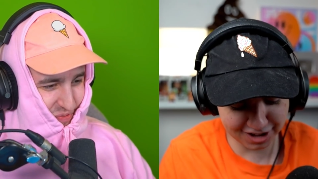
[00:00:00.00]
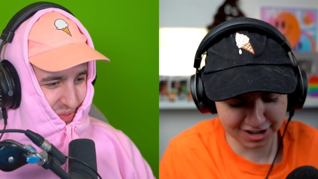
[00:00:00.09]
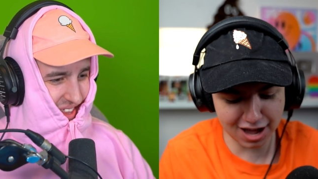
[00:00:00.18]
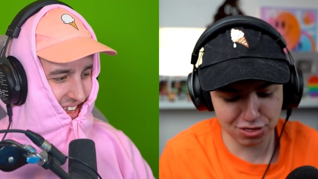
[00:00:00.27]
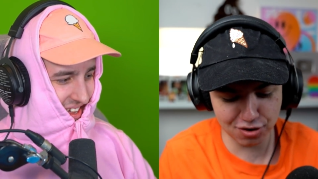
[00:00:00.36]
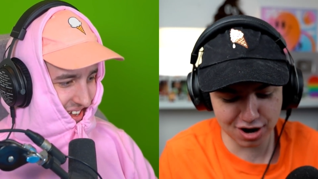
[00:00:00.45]

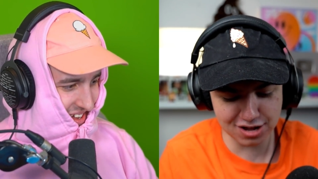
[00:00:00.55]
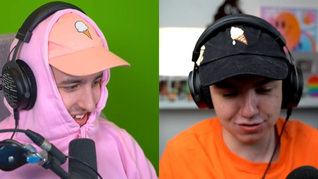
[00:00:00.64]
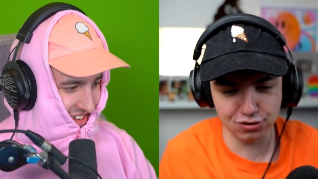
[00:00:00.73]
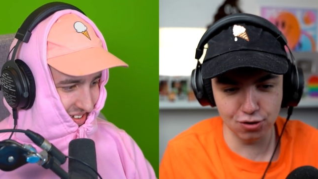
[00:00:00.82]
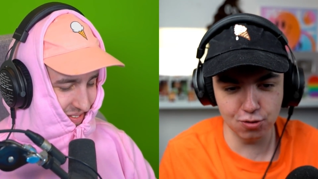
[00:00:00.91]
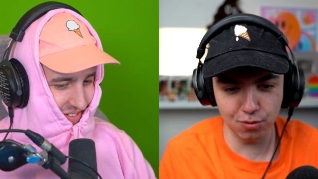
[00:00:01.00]
Speaker 1: Okay, three,
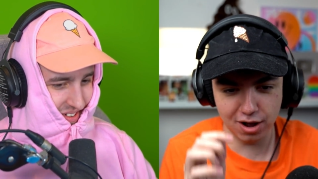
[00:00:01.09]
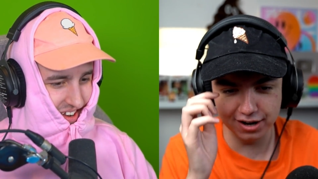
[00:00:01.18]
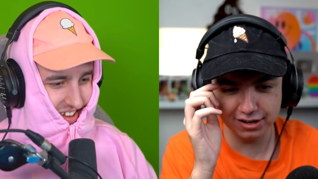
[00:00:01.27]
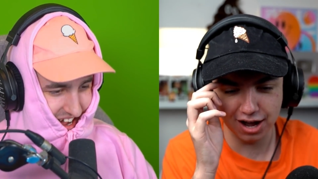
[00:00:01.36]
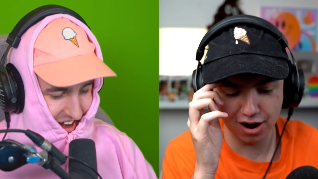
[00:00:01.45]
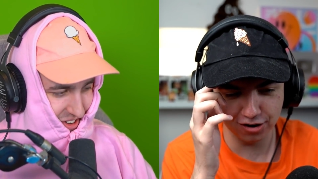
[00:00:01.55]
two, one,
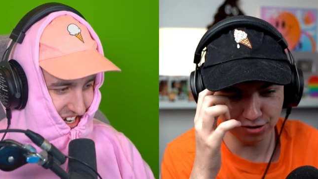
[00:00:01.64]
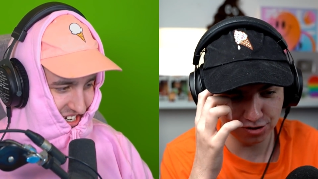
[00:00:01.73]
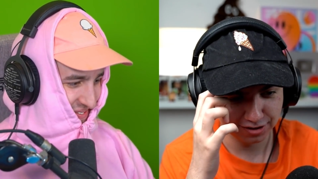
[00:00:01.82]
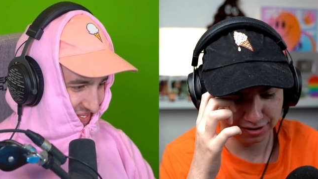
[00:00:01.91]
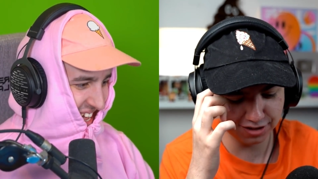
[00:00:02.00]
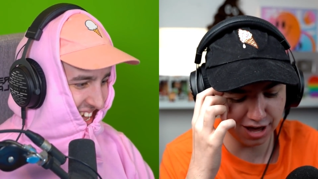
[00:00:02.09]

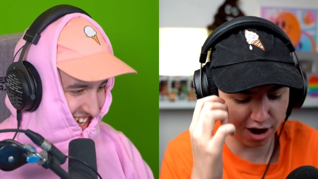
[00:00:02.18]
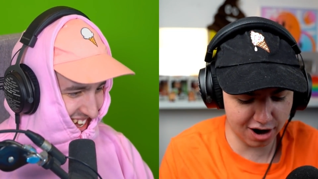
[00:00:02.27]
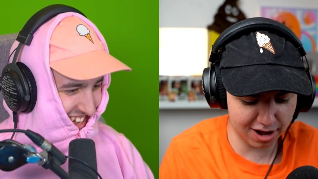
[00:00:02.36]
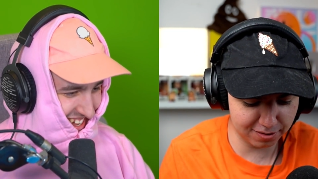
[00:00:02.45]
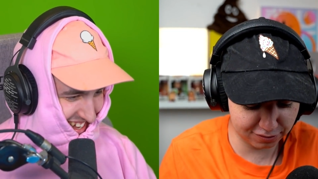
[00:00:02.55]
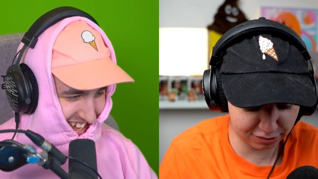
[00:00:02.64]
courage. courage. Yeah, all
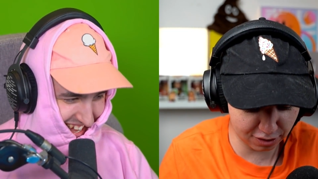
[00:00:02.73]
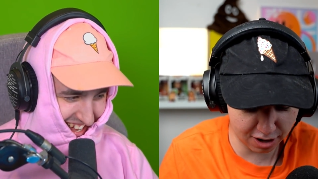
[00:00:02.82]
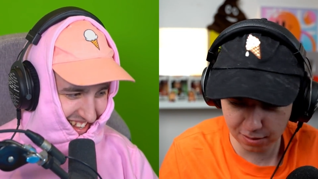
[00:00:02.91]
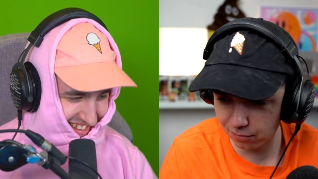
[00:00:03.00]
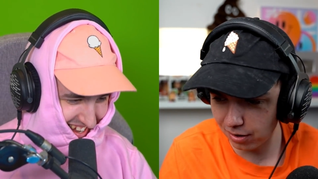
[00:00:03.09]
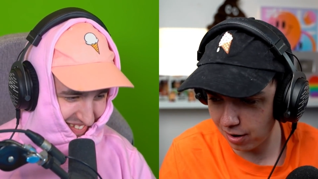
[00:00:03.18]
right. yeah, so,
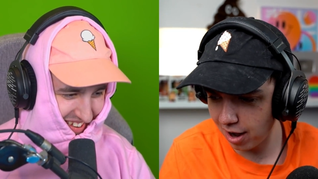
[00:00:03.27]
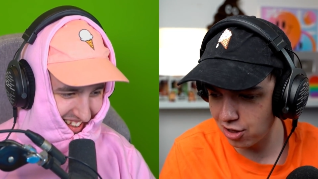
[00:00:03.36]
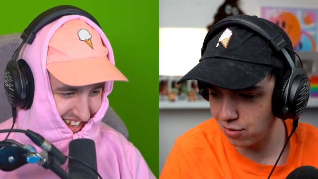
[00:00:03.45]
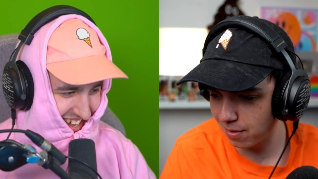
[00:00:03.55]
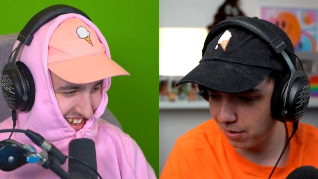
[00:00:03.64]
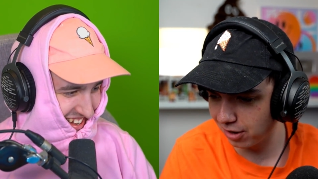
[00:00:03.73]
wait,
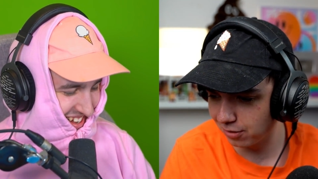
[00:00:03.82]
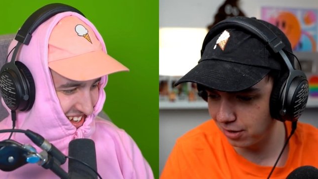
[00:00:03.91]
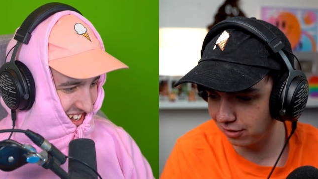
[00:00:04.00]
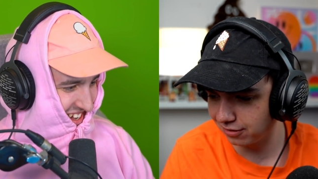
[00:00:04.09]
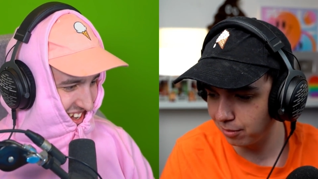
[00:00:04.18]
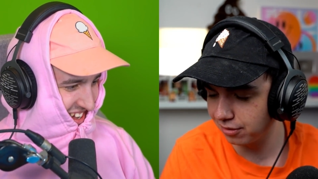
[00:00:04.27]
actually, wait, we're going we're
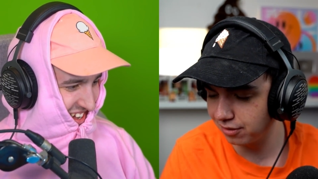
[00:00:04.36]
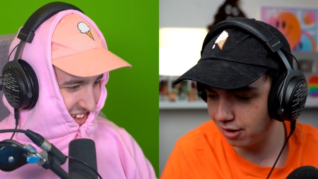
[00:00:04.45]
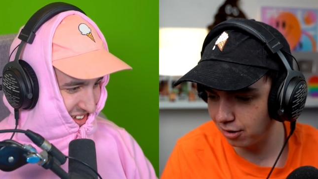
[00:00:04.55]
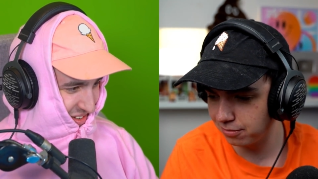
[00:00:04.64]
gonna to see. We're going